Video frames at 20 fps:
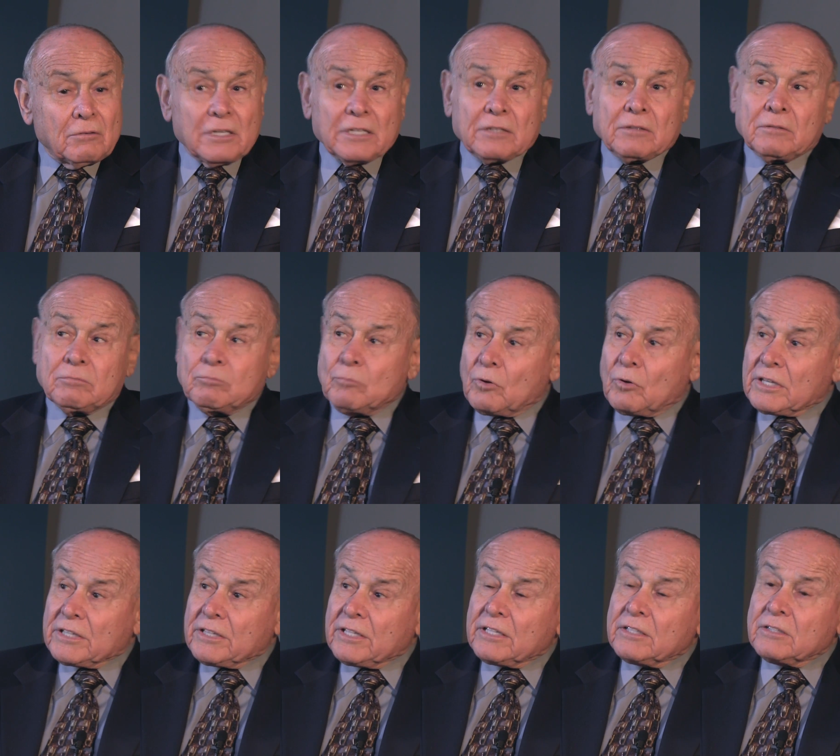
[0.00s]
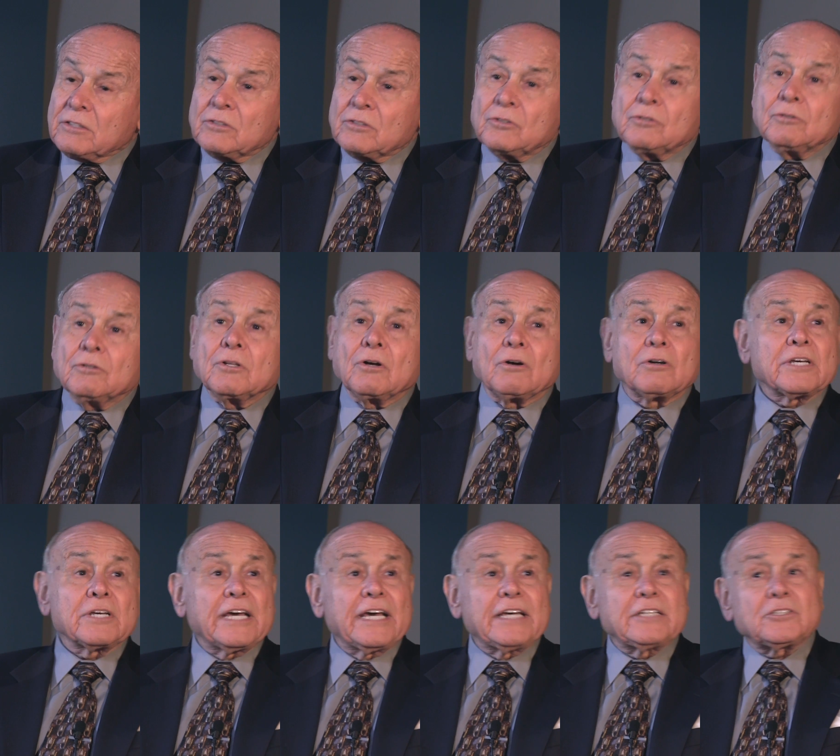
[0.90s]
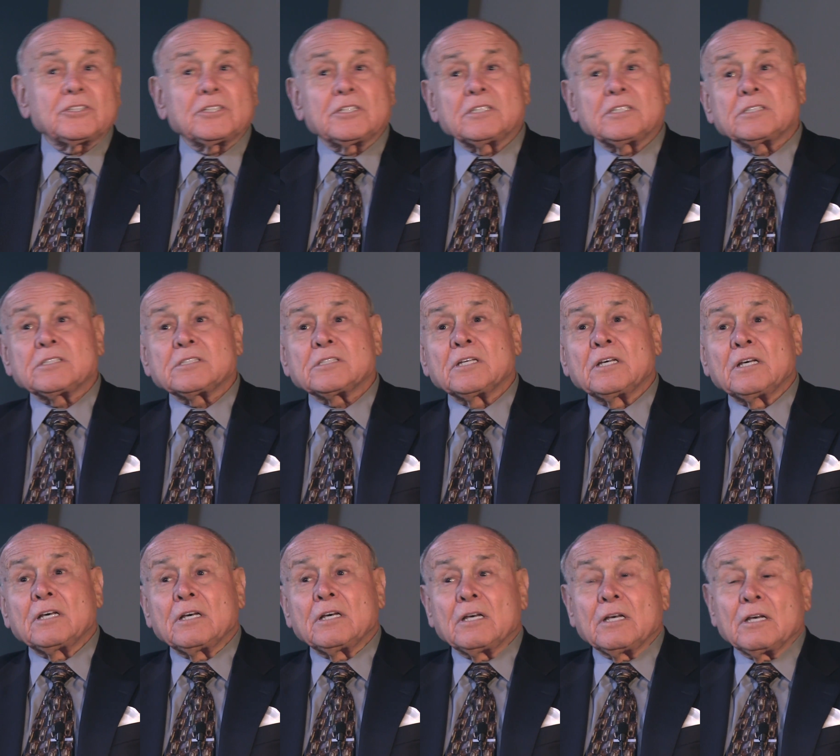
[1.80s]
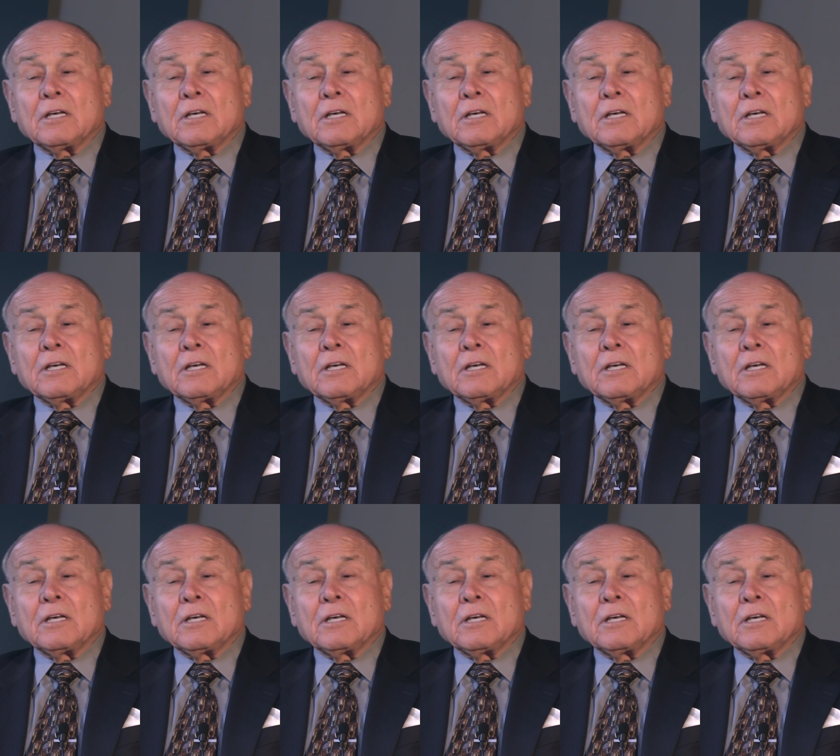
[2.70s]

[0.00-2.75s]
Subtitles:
with more than 2 locations